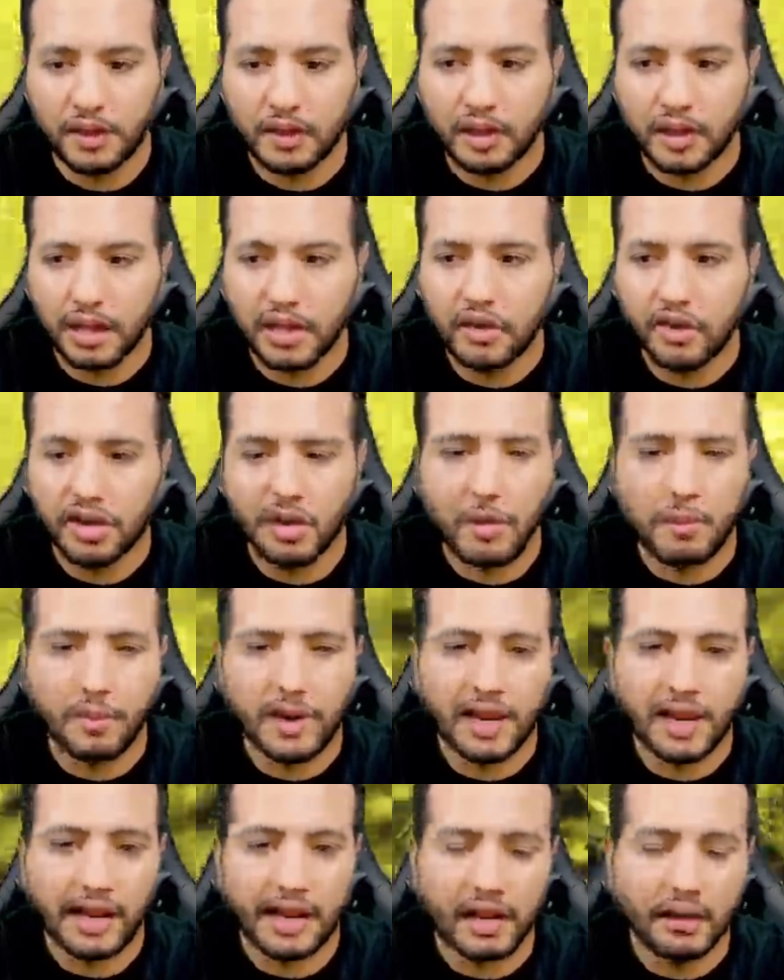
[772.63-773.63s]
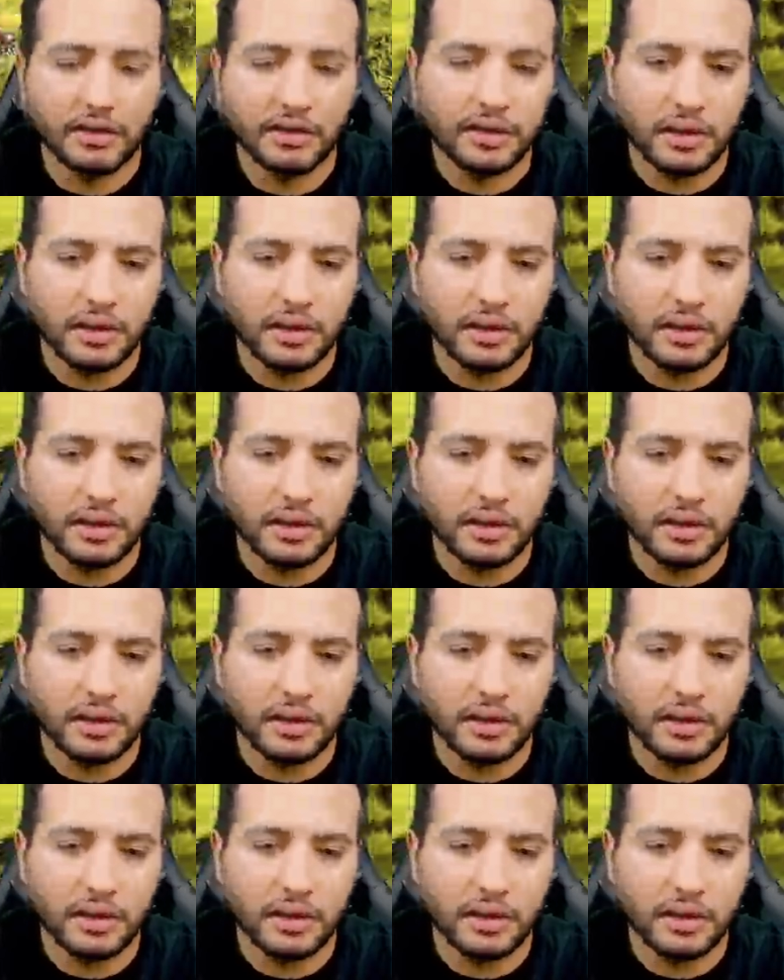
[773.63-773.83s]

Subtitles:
Okay, you're gonna be playing around.